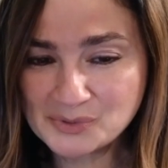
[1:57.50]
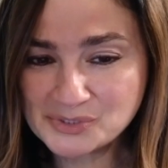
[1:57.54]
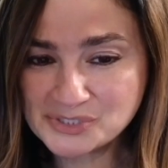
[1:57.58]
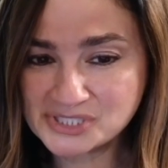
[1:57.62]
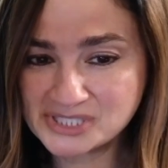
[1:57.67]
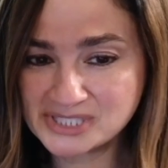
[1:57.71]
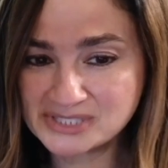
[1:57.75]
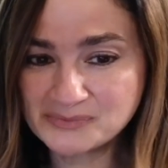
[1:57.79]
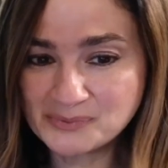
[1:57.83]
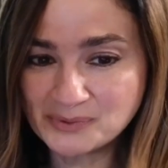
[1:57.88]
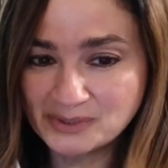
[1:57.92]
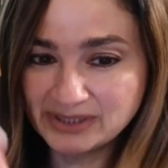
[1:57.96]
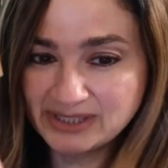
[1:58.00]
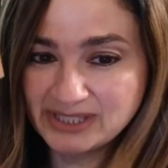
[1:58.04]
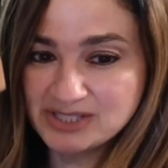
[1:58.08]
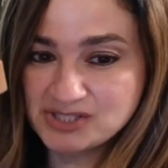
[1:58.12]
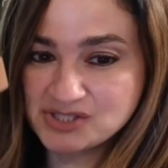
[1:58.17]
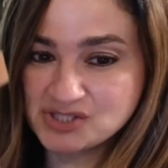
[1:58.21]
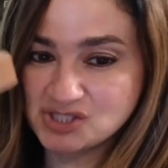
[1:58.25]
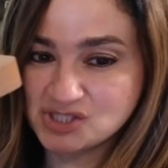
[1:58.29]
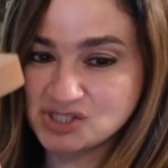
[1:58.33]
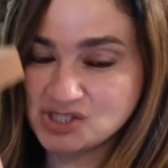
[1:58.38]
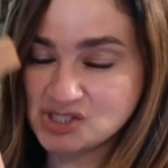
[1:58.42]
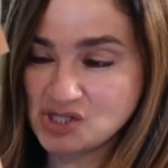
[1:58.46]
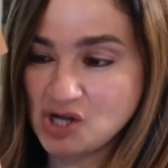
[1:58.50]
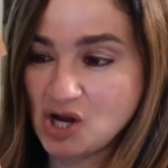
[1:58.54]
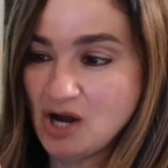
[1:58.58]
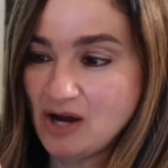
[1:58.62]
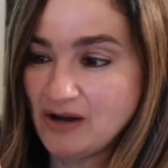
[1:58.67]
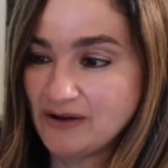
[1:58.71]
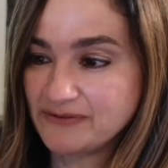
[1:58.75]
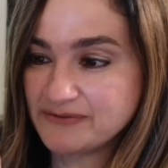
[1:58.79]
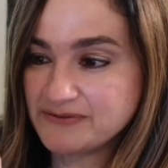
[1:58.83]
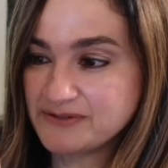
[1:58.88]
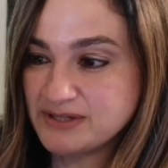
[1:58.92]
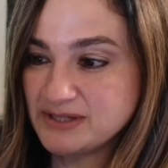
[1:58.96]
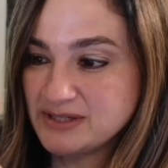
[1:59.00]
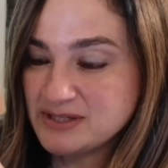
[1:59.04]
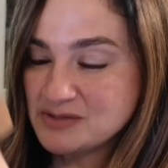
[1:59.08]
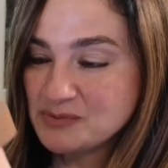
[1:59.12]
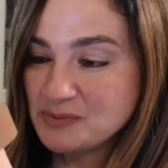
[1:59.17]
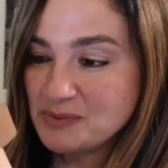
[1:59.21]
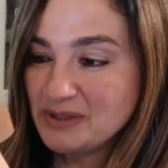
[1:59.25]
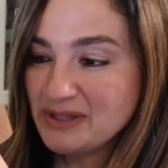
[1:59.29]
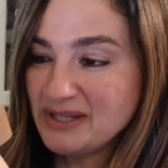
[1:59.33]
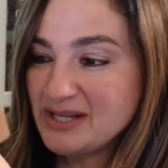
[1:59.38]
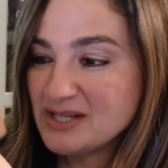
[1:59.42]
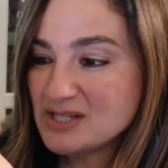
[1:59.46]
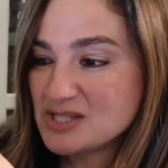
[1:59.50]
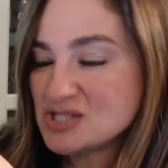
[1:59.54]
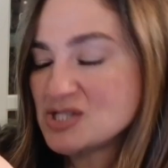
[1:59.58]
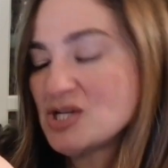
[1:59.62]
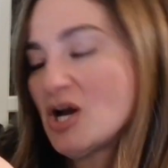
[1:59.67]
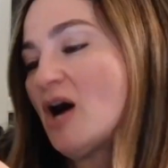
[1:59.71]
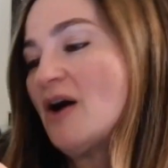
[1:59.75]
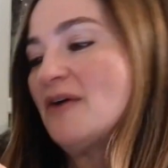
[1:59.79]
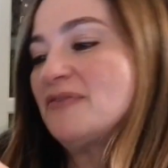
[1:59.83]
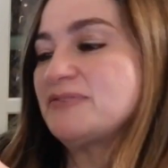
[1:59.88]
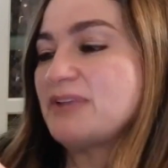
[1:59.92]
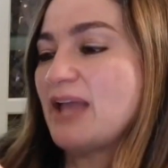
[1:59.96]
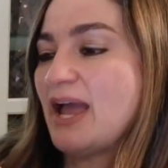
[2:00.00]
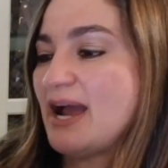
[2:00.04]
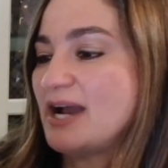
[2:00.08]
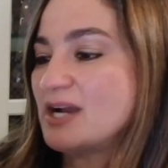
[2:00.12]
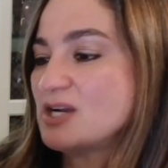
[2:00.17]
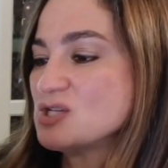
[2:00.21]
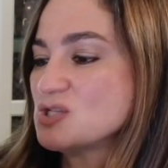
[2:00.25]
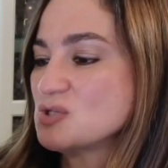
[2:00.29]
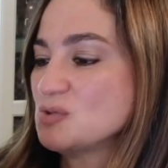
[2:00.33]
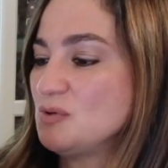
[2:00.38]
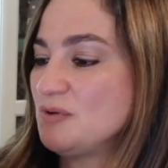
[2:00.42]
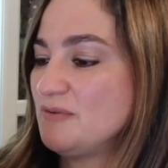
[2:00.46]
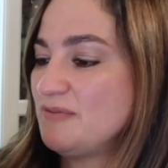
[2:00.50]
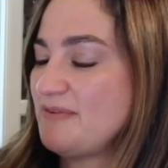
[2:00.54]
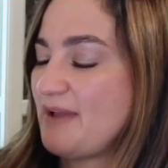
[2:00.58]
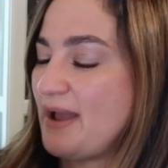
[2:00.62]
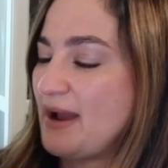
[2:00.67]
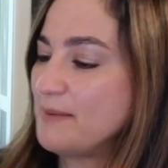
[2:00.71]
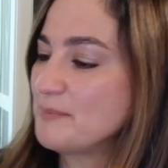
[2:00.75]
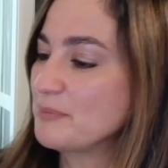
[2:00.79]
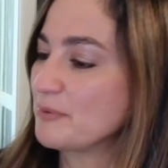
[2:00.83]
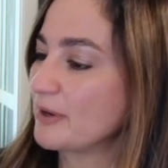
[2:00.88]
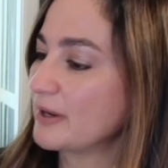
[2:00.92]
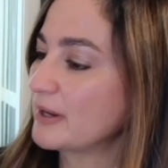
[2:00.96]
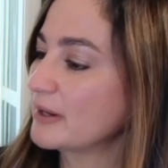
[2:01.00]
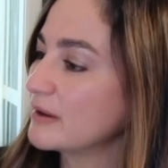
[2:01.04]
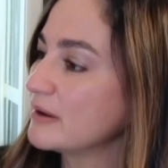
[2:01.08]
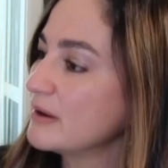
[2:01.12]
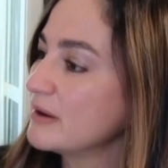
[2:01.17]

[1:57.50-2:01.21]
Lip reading: it really is just soft. It's really a soft actual fabric.